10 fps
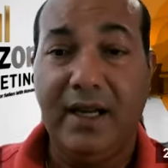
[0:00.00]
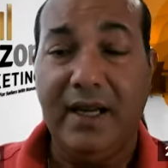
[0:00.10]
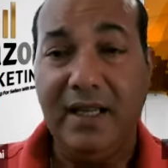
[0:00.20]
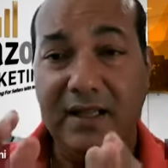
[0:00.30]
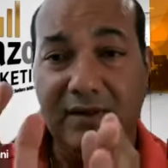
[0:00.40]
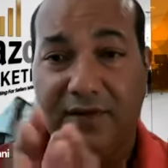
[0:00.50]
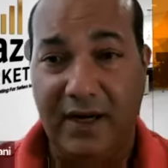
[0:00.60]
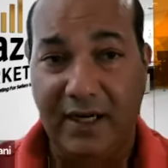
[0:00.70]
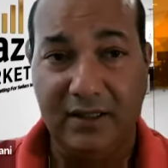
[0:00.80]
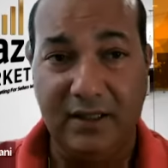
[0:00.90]
In the
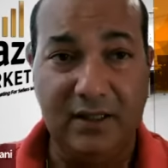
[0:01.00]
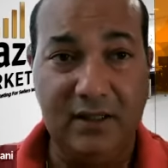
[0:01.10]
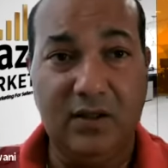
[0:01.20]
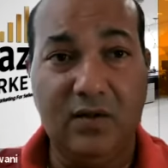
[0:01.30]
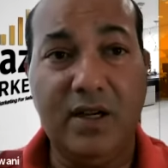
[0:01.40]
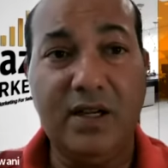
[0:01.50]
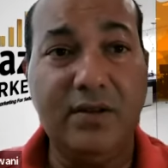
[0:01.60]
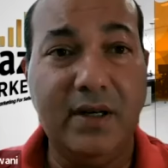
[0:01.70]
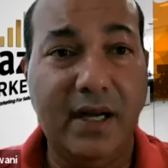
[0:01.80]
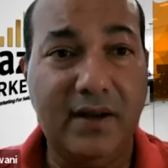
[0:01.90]
final, when
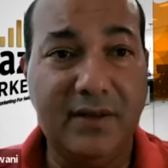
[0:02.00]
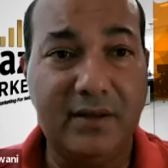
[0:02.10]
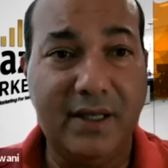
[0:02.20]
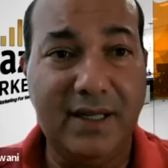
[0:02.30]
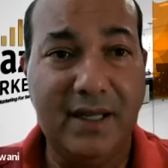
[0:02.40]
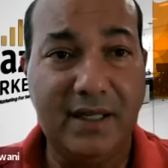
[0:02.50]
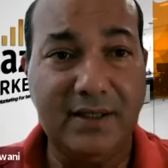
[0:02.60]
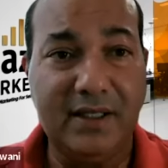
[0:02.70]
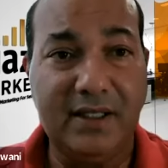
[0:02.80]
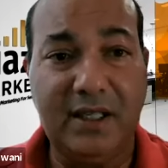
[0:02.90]
you have your
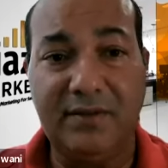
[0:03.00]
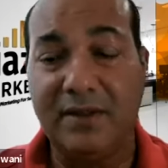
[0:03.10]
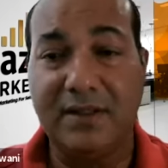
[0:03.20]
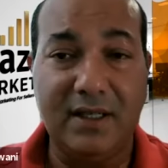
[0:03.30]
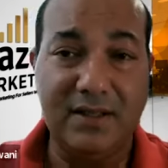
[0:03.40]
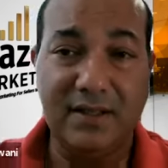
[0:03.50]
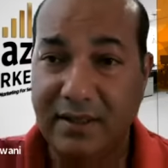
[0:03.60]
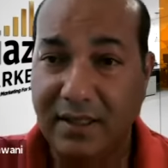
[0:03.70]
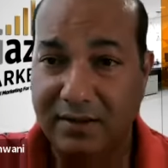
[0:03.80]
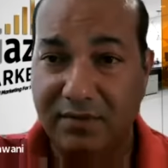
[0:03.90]
indexing keywords,
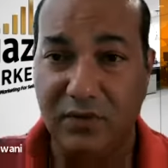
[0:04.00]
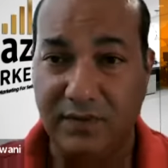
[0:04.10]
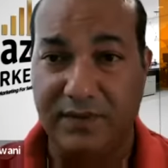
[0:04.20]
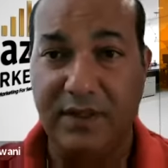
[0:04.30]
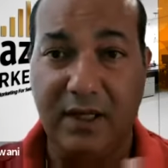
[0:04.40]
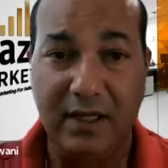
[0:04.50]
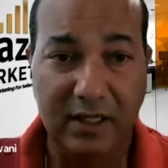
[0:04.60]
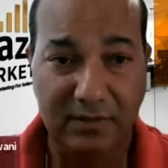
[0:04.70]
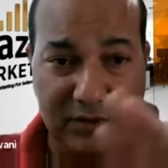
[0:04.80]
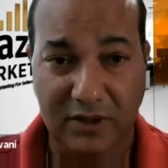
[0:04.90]
let's move.
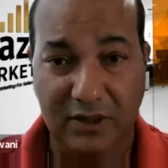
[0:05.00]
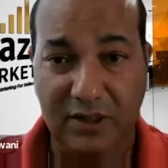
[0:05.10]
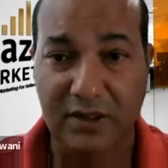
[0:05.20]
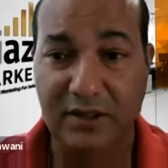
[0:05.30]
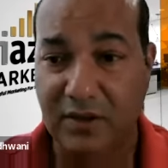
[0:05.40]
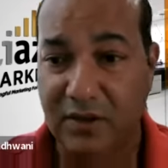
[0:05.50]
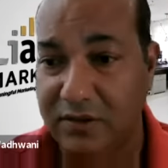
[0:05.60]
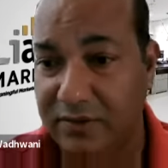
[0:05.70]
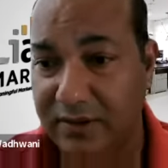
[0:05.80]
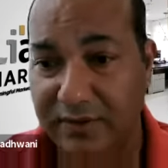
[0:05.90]
I'm gonna go
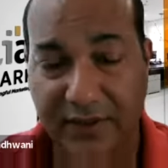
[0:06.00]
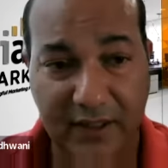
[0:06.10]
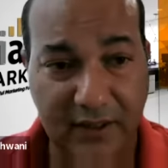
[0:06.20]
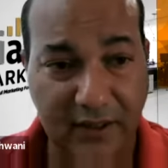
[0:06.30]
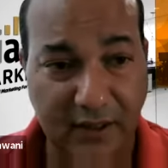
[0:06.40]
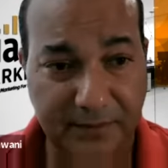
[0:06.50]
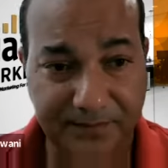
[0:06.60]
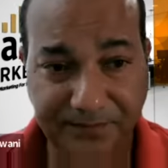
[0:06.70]
to the final now.